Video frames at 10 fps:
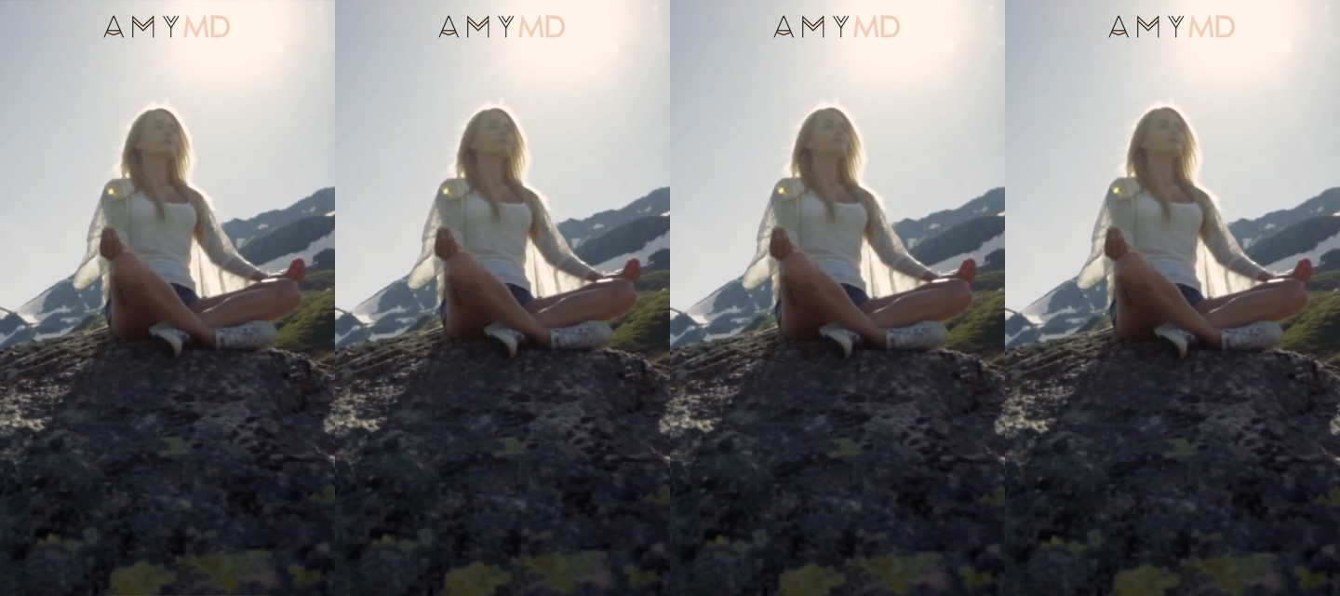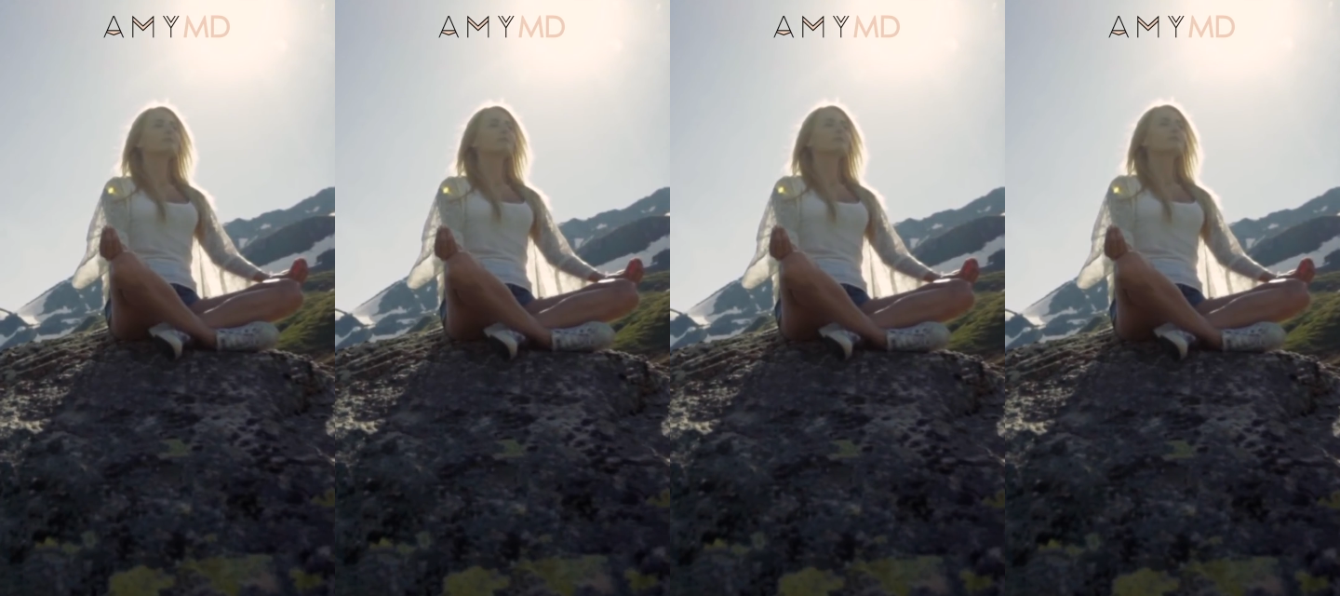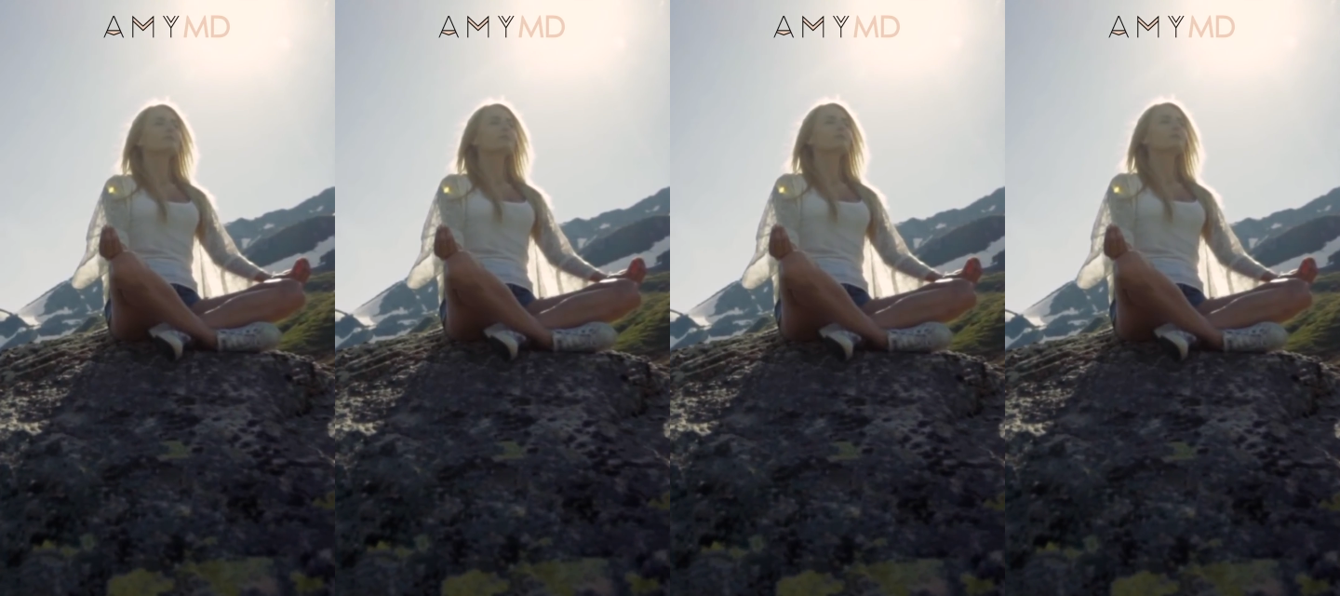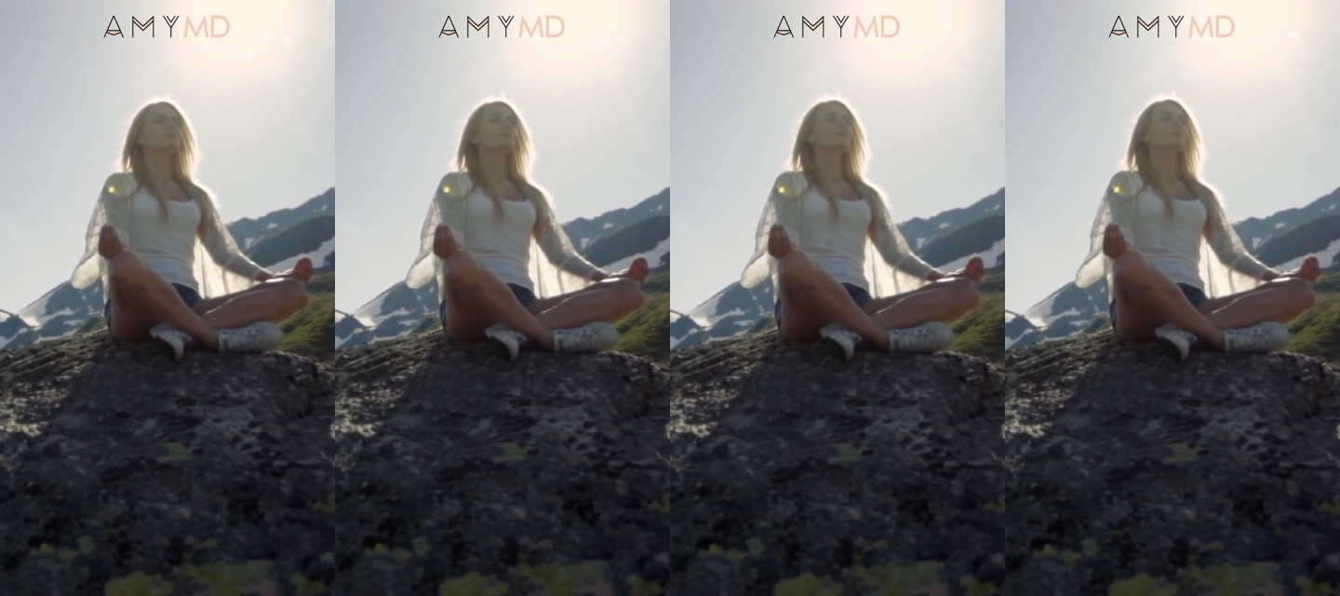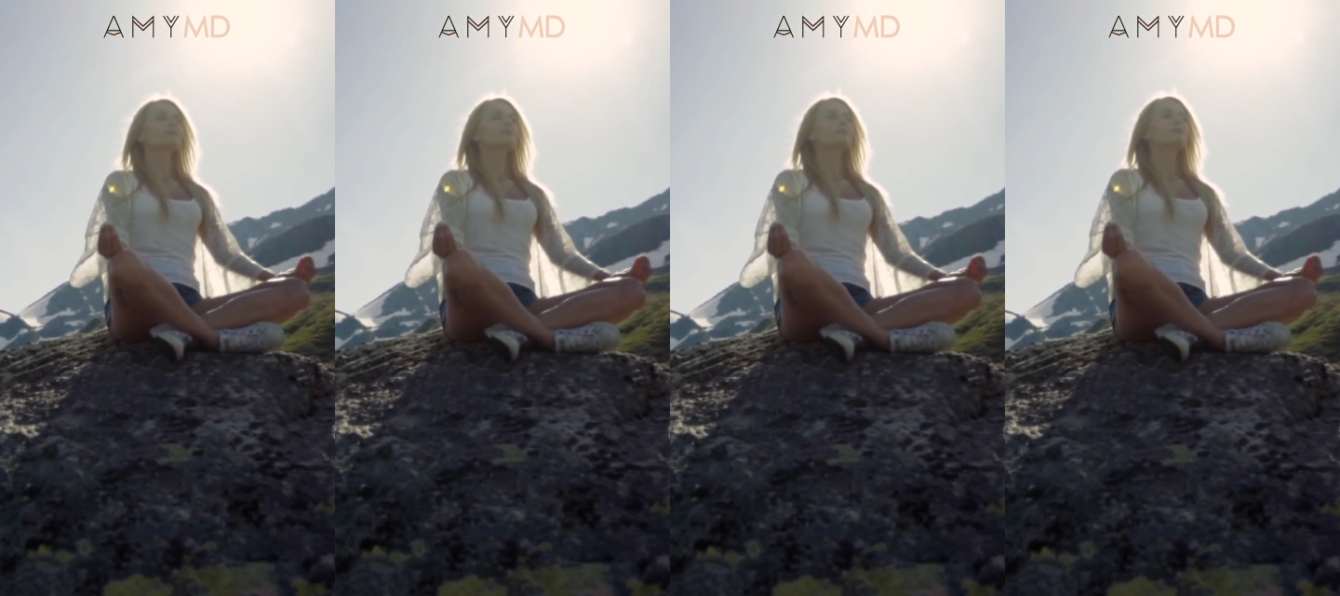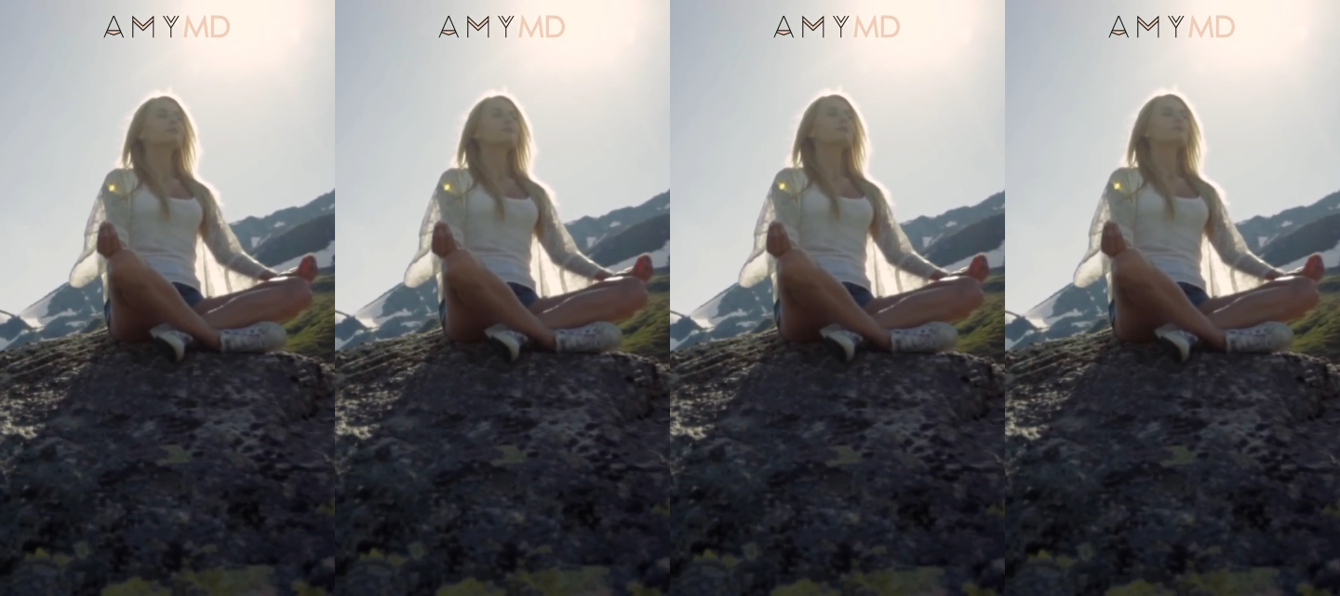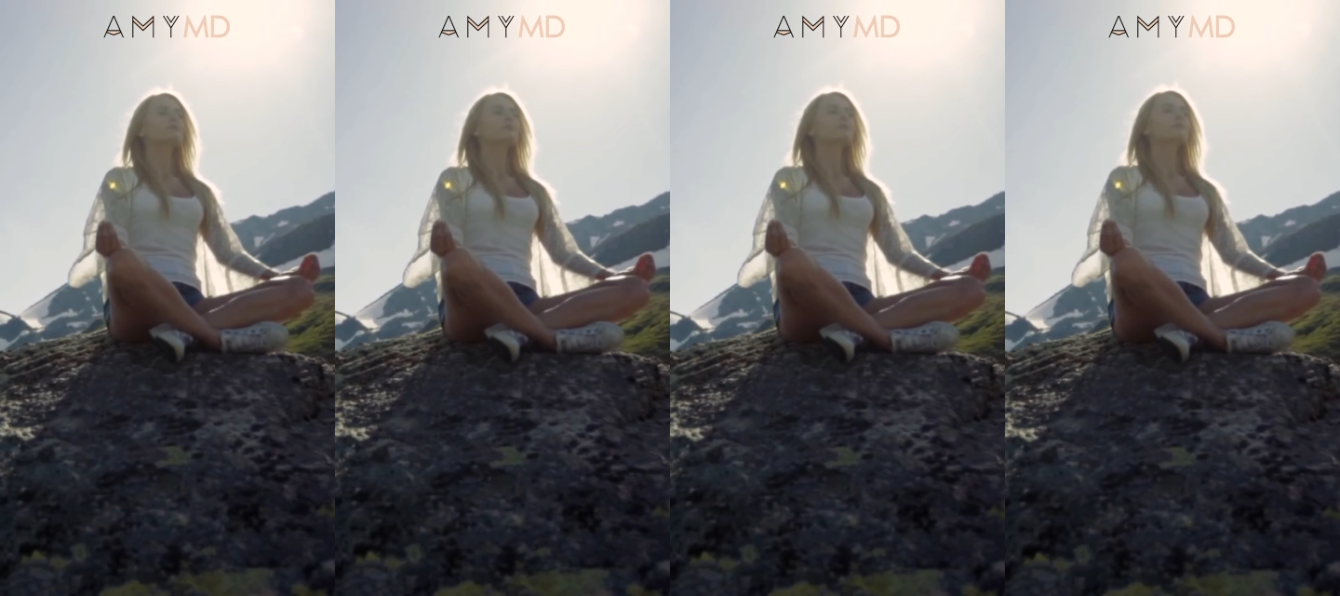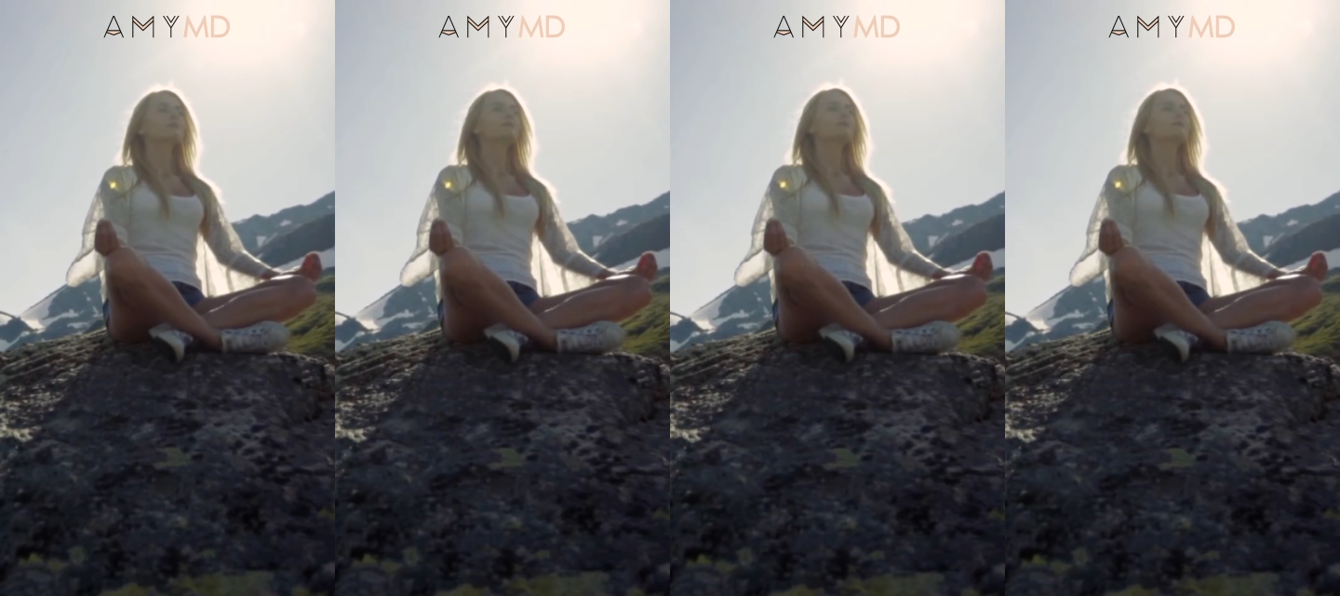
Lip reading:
(no speaker visible)